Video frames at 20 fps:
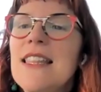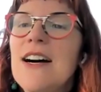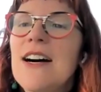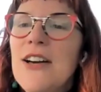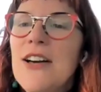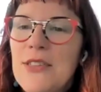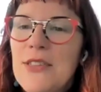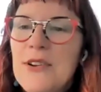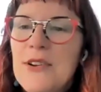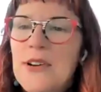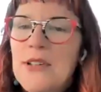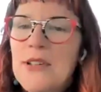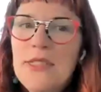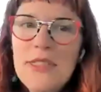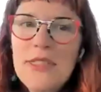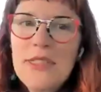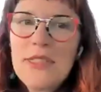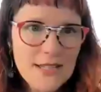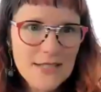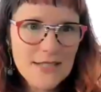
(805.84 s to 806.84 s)
other
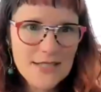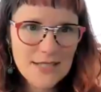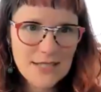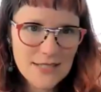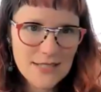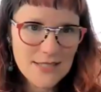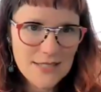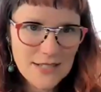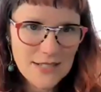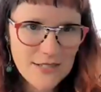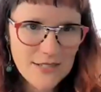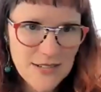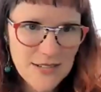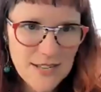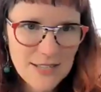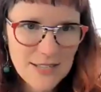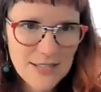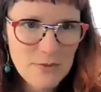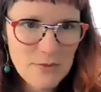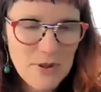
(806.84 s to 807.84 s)
things to consider
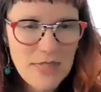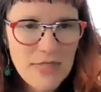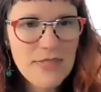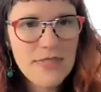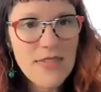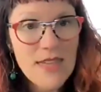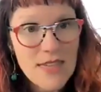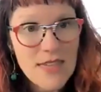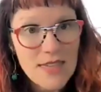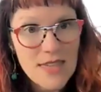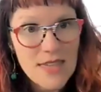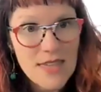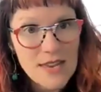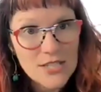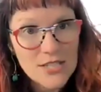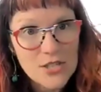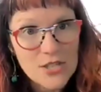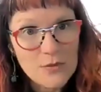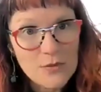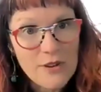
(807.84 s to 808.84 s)
as we
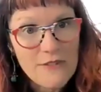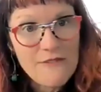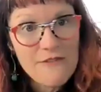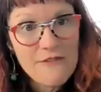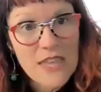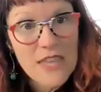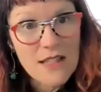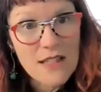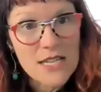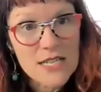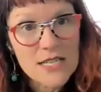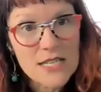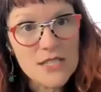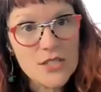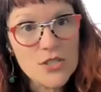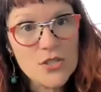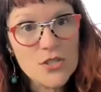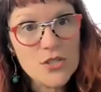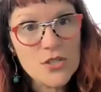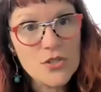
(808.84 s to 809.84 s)
feel
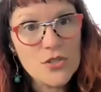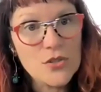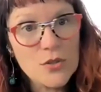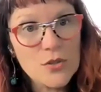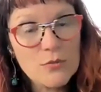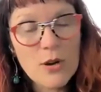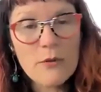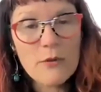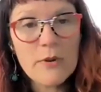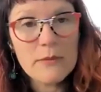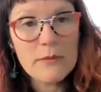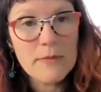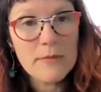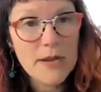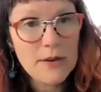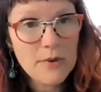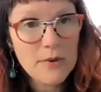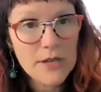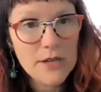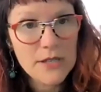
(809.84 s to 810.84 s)
into what we
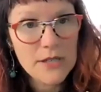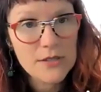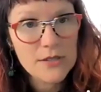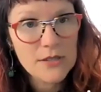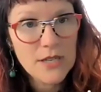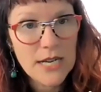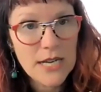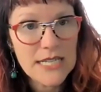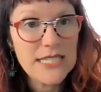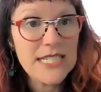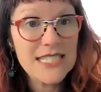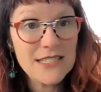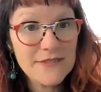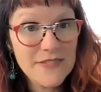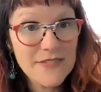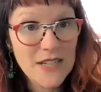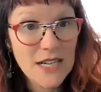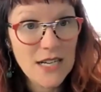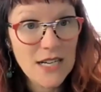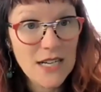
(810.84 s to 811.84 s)
might want to
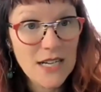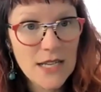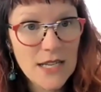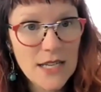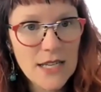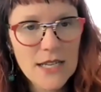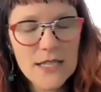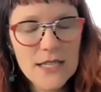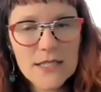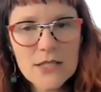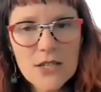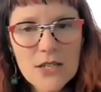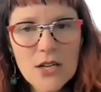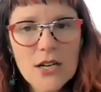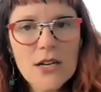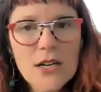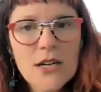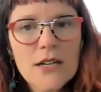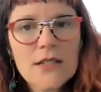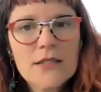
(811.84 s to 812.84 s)
identify as
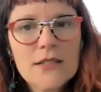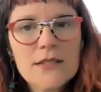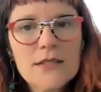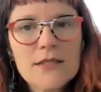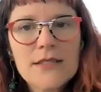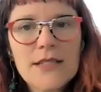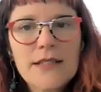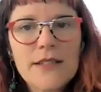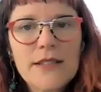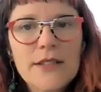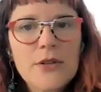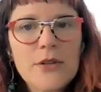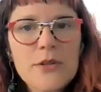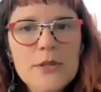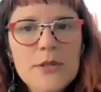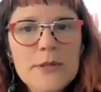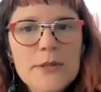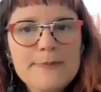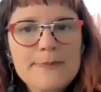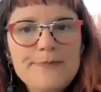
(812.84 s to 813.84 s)
our daily
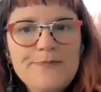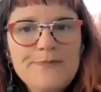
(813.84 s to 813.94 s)
goals.